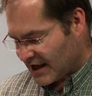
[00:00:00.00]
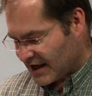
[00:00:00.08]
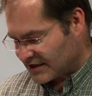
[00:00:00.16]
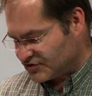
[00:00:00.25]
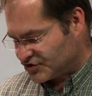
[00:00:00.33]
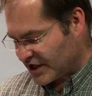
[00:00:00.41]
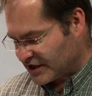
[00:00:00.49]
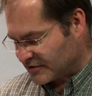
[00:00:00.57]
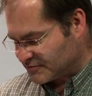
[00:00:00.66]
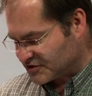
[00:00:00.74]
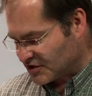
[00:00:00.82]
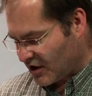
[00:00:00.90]
And
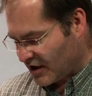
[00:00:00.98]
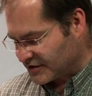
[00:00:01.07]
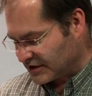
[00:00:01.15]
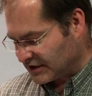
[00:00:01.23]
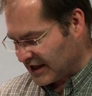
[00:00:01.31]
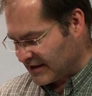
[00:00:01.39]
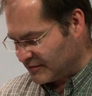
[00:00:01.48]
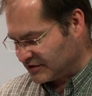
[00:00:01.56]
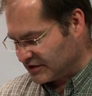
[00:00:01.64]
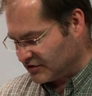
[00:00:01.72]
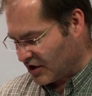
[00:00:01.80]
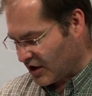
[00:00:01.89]
Jacob saw that Laban
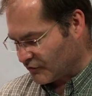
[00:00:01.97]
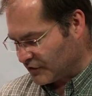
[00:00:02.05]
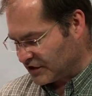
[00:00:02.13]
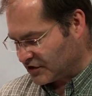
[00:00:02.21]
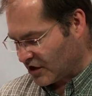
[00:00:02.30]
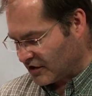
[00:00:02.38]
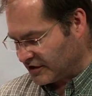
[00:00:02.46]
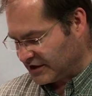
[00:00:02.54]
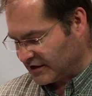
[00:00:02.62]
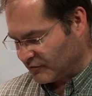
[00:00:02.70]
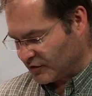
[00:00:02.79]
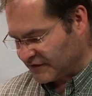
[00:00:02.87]
did not regard
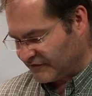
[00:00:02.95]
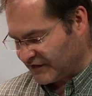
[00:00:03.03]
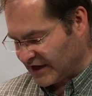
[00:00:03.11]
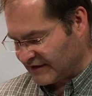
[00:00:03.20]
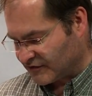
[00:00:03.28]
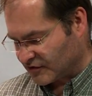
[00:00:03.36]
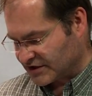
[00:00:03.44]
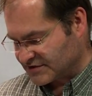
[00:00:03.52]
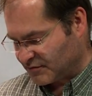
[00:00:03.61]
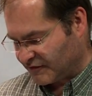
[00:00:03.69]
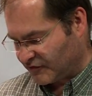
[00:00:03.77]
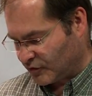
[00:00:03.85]
him with favor as
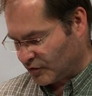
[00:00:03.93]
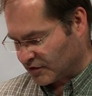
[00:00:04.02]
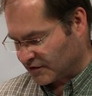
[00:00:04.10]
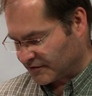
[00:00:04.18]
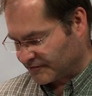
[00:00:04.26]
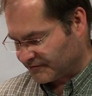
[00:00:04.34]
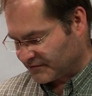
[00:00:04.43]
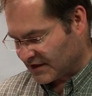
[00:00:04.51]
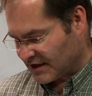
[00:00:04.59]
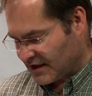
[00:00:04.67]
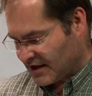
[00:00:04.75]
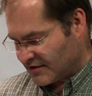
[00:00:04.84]
before.
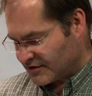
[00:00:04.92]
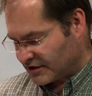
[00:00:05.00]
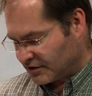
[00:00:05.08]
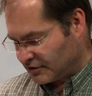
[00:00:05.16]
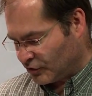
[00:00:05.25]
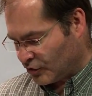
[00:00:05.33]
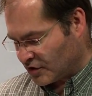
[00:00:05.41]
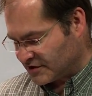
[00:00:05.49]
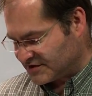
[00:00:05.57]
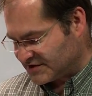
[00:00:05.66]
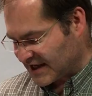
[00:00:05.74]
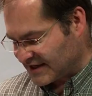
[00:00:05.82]
Then the
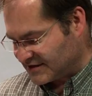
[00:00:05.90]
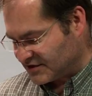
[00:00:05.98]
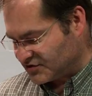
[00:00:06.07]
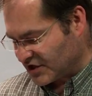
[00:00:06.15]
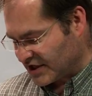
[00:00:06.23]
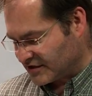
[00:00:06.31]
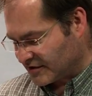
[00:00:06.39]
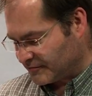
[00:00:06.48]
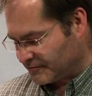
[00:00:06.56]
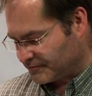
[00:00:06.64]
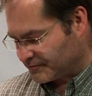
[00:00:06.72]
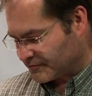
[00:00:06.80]
Lord said to
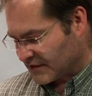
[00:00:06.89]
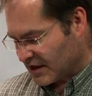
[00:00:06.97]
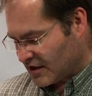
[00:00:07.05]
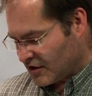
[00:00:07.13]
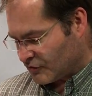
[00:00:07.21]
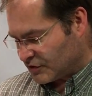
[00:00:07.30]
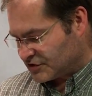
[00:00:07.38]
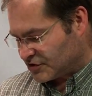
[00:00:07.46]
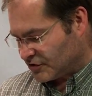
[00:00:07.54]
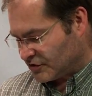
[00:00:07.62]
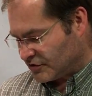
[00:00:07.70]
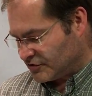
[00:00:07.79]
Jacob,
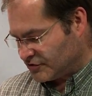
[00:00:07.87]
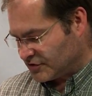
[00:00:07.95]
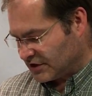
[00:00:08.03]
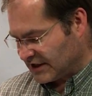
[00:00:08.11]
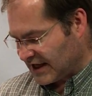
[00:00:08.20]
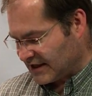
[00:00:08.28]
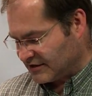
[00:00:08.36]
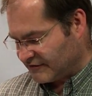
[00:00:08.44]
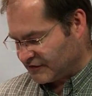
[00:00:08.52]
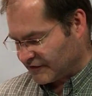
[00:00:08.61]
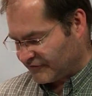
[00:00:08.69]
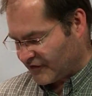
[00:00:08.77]
return to the land
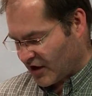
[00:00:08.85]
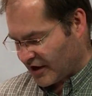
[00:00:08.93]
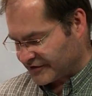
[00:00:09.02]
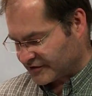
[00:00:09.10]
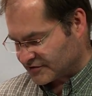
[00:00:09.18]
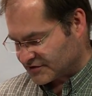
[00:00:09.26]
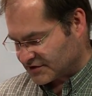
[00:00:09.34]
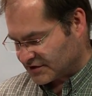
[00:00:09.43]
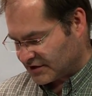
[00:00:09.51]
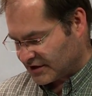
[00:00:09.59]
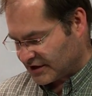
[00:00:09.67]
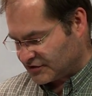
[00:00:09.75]
of your fathers
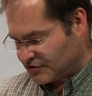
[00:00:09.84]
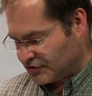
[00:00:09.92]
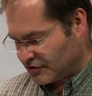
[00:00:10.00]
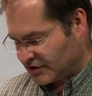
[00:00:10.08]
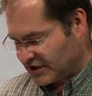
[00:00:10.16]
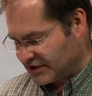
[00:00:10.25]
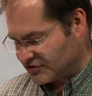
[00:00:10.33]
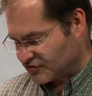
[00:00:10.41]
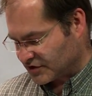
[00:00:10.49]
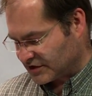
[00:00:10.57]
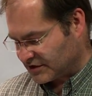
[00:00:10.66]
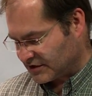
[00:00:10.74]
and to your
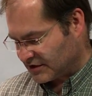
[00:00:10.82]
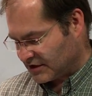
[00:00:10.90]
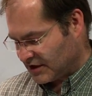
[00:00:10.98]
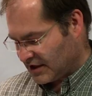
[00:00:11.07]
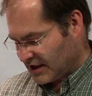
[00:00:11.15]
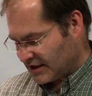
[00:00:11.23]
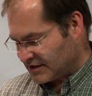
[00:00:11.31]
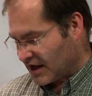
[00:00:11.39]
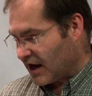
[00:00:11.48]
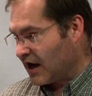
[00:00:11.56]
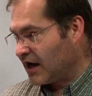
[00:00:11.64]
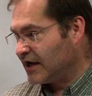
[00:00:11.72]
kindred, and
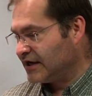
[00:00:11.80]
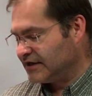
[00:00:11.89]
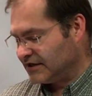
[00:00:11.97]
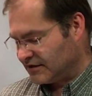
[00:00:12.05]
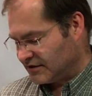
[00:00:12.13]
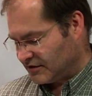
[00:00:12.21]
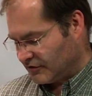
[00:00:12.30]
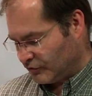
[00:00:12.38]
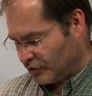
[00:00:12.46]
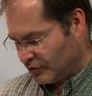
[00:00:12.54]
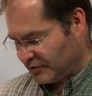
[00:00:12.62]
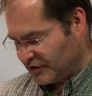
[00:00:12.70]
I
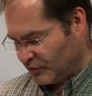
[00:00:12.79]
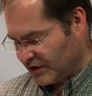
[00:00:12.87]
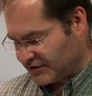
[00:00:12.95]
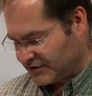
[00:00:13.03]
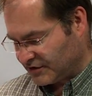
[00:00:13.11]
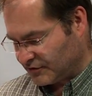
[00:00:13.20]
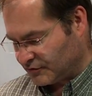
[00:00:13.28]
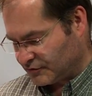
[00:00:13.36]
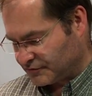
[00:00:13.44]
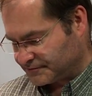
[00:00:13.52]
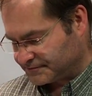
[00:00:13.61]
will be with you.